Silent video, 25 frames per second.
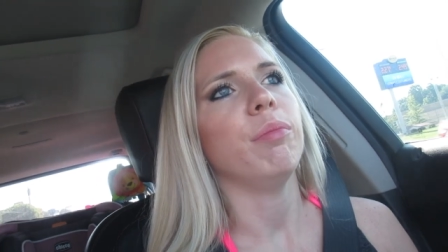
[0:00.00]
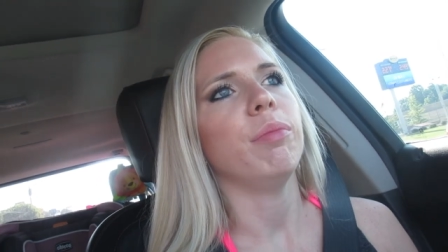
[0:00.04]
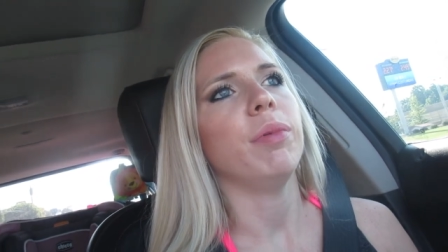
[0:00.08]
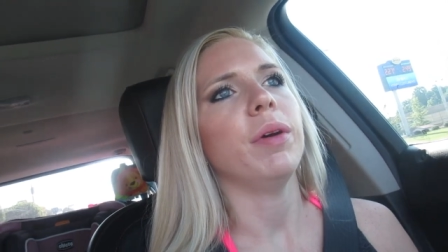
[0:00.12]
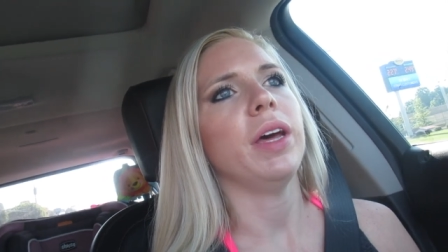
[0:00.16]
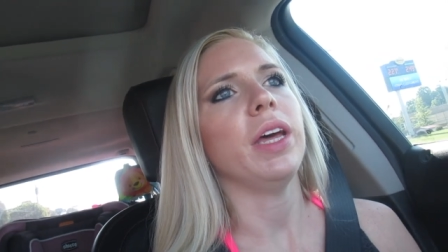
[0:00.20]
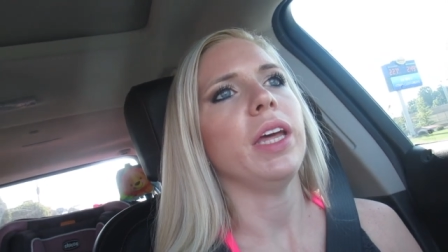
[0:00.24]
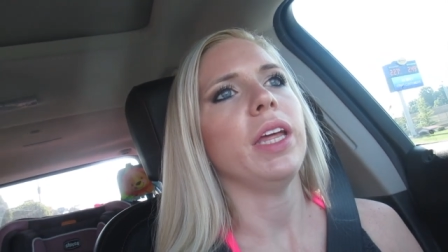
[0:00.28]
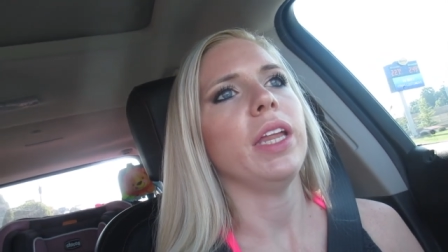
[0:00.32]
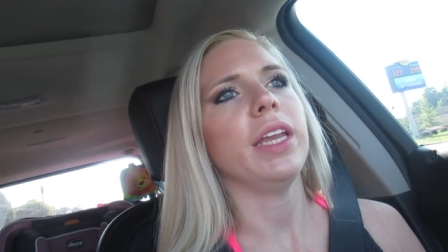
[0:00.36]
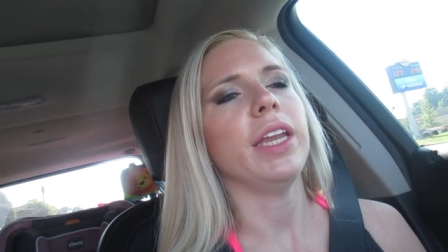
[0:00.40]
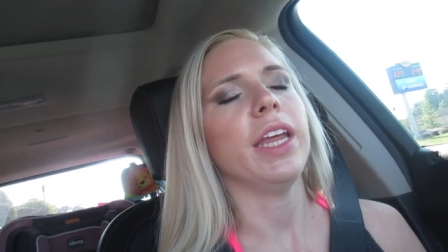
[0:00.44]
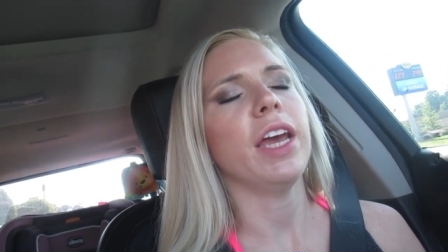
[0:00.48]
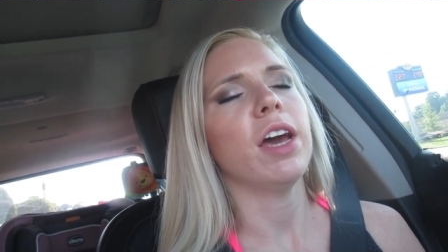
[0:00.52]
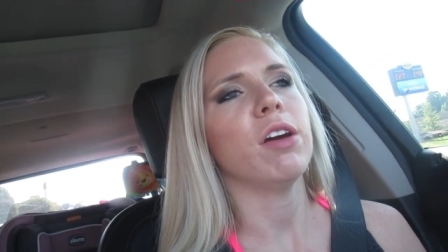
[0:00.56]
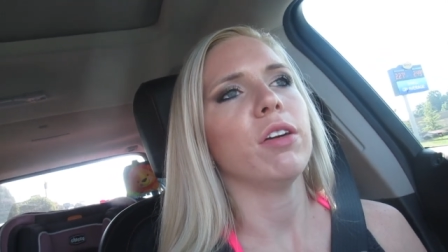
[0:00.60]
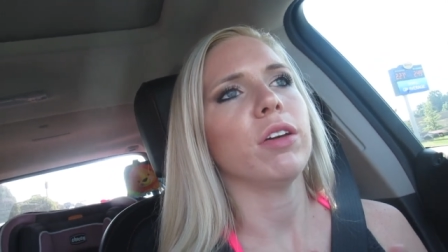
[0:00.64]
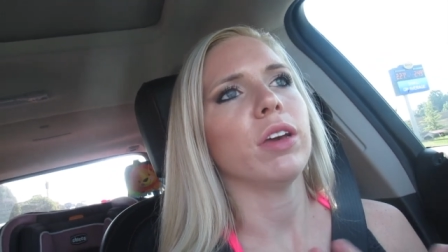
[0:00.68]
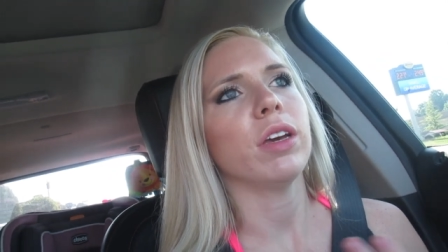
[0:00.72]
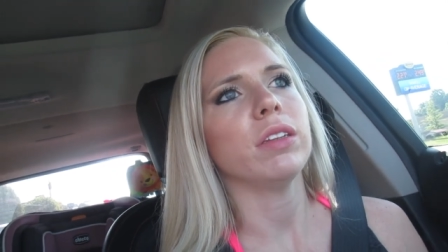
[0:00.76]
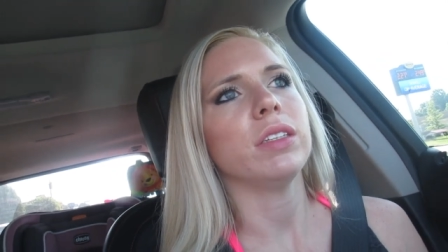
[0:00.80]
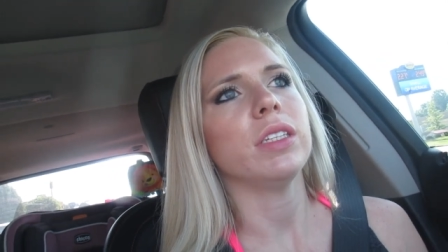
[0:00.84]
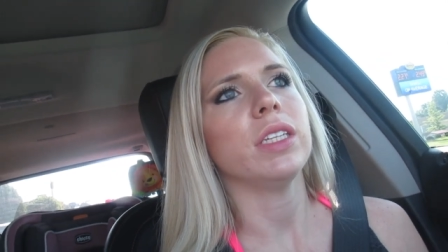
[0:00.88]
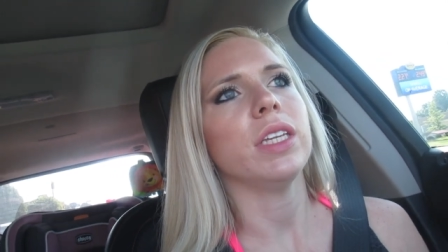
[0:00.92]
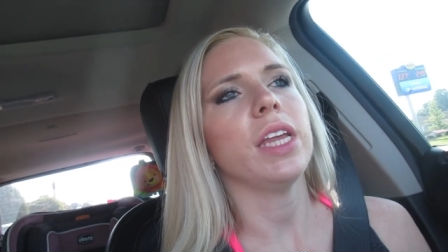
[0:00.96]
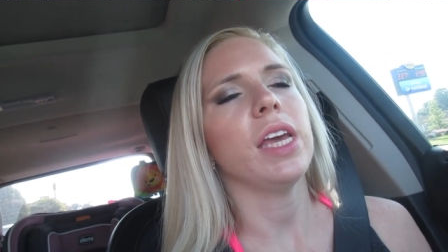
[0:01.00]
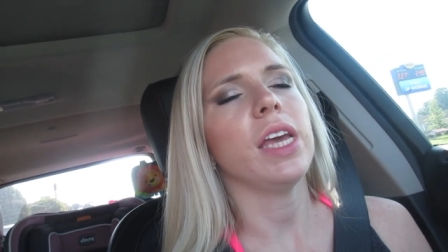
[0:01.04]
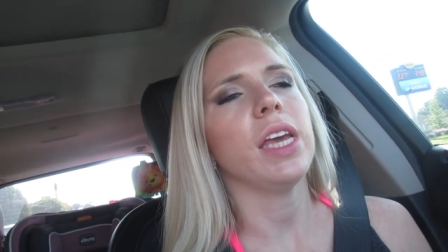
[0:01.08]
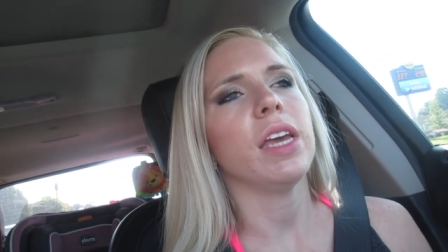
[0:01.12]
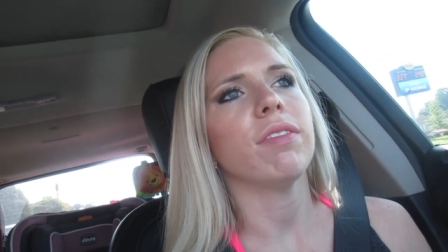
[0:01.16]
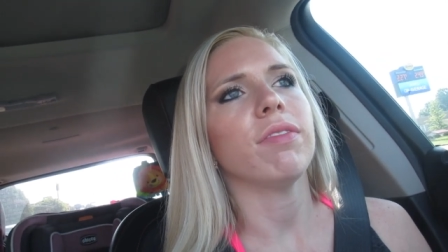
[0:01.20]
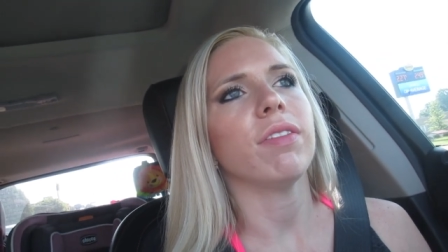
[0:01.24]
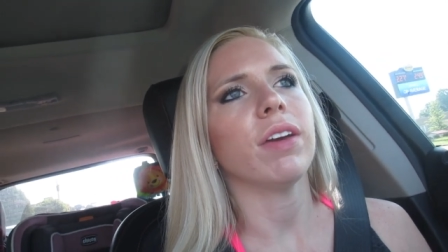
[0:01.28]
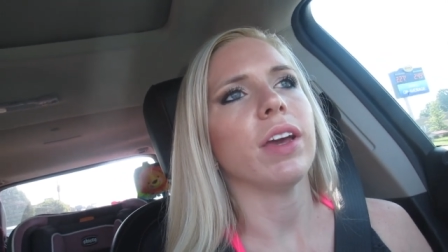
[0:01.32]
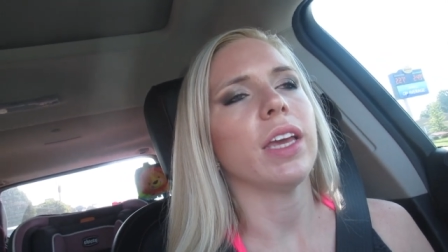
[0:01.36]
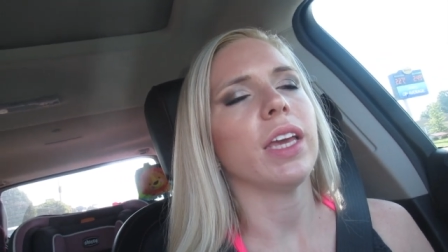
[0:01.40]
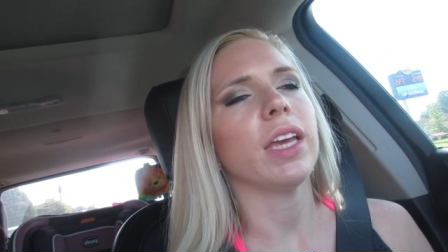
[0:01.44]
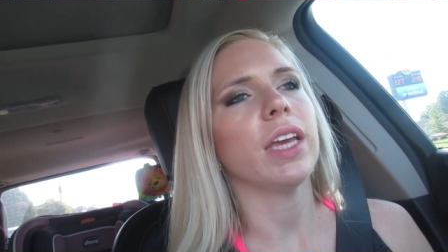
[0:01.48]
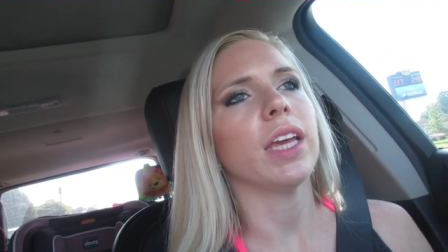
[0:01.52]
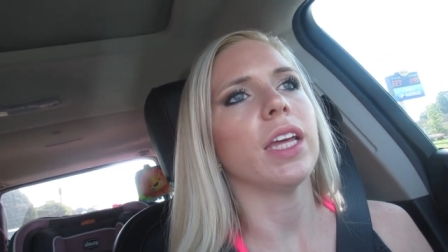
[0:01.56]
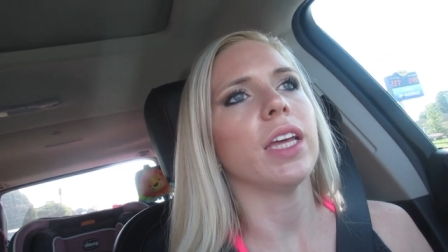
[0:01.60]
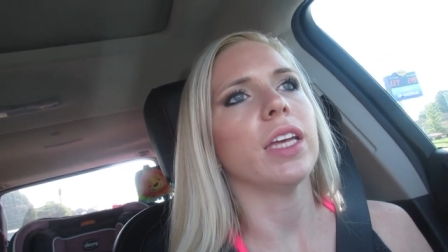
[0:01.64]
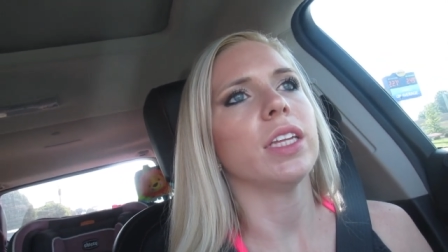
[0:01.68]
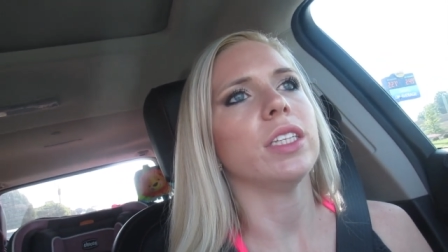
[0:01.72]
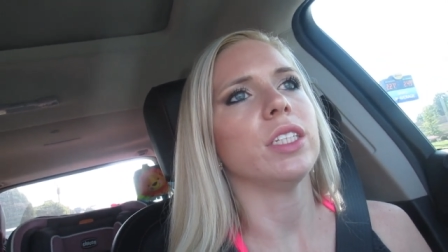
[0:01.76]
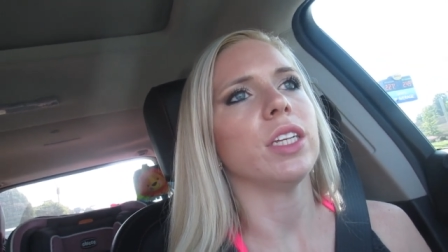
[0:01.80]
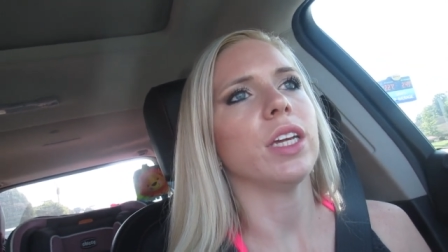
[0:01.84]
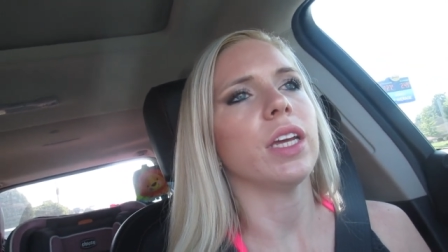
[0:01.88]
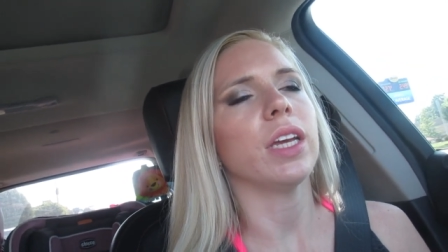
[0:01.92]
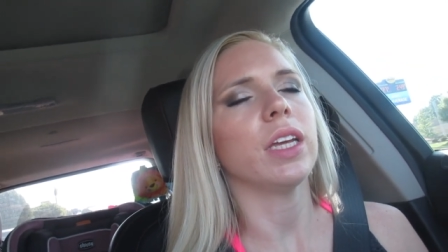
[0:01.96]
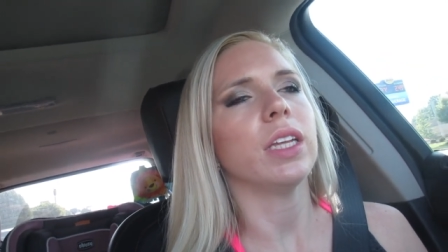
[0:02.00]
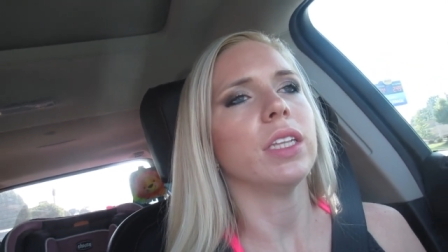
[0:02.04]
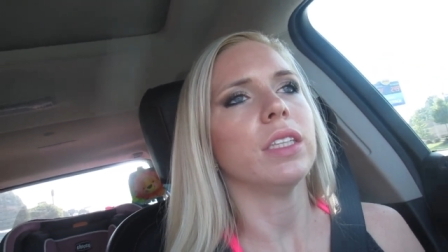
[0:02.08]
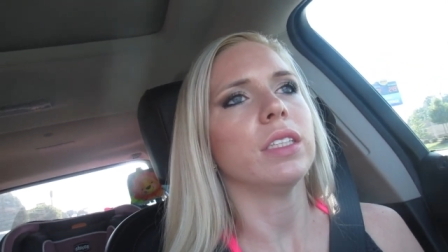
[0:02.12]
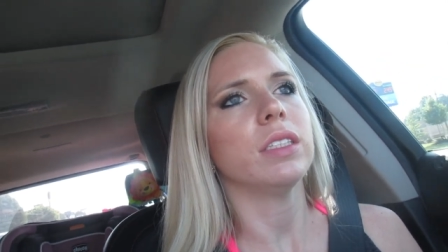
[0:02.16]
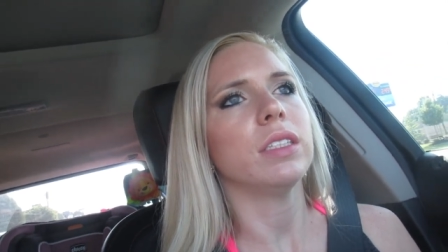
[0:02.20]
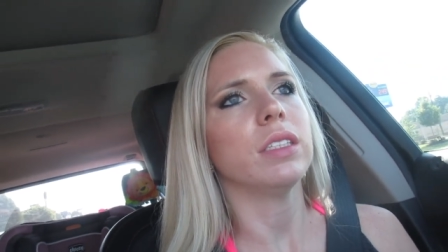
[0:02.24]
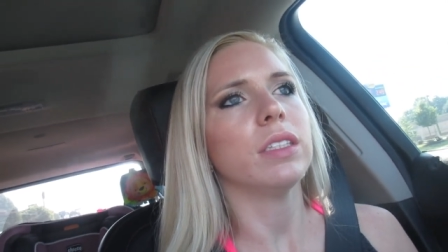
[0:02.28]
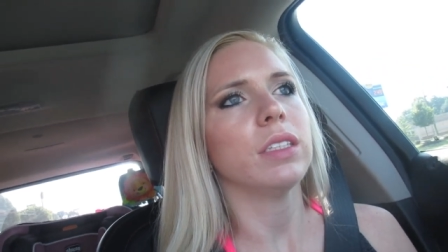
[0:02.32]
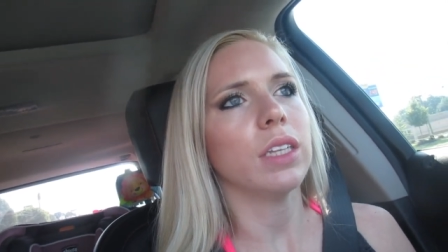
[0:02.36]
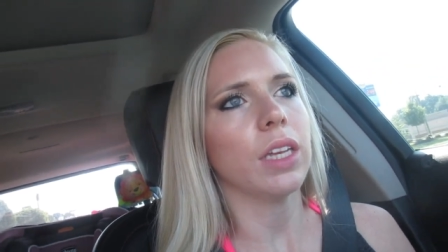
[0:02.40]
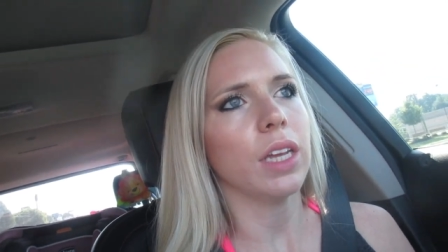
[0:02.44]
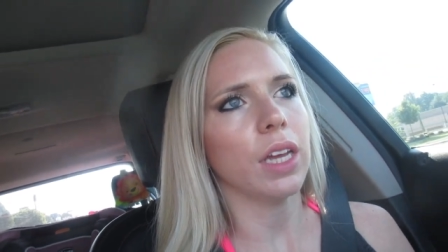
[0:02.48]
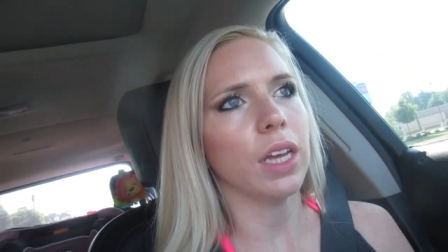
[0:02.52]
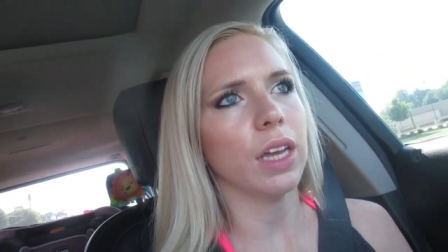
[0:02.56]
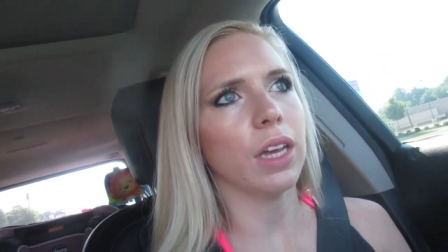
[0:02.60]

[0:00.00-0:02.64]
but now I'll go today if I get a chance.